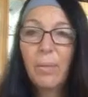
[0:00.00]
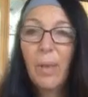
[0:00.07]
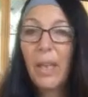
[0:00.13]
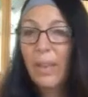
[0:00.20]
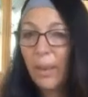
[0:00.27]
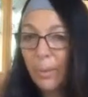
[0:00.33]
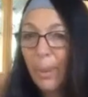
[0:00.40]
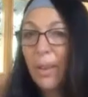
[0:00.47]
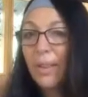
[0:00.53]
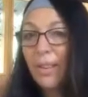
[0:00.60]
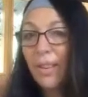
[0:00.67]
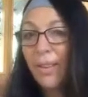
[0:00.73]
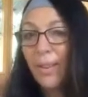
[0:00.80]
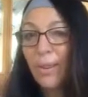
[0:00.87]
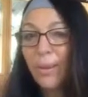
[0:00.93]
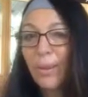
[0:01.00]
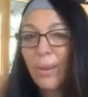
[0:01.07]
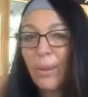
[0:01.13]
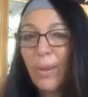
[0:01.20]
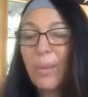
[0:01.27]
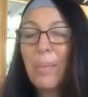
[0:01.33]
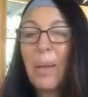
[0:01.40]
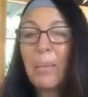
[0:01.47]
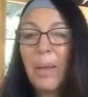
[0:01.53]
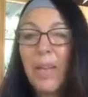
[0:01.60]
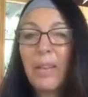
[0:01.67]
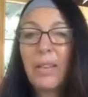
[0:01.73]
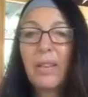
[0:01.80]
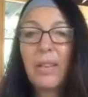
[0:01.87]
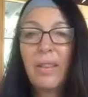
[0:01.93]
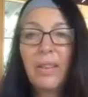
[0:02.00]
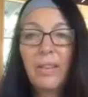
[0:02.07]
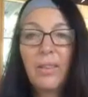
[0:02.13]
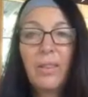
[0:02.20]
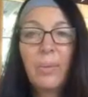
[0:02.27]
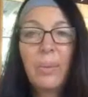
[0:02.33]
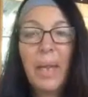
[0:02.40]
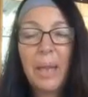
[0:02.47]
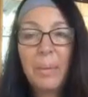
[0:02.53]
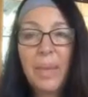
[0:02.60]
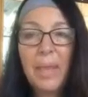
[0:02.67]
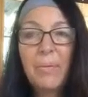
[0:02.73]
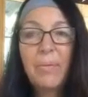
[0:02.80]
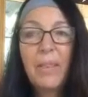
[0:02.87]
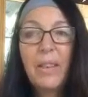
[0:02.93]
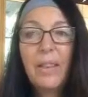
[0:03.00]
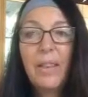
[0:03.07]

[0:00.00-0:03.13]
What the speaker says: while I was here to enjoy my brother and his new baby,